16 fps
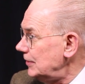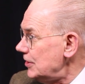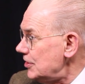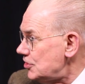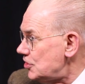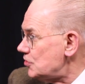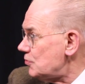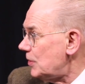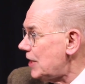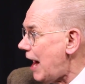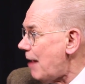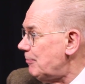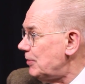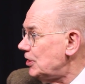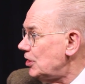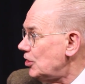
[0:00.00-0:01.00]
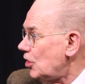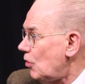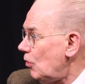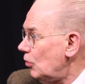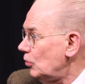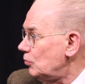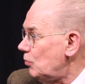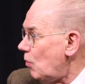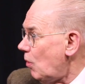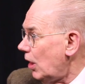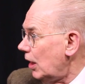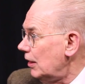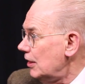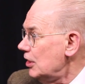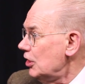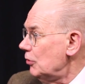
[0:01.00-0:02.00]
This is what happened in the Cold War.
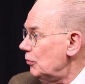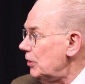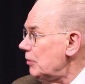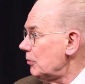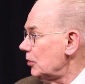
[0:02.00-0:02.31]
We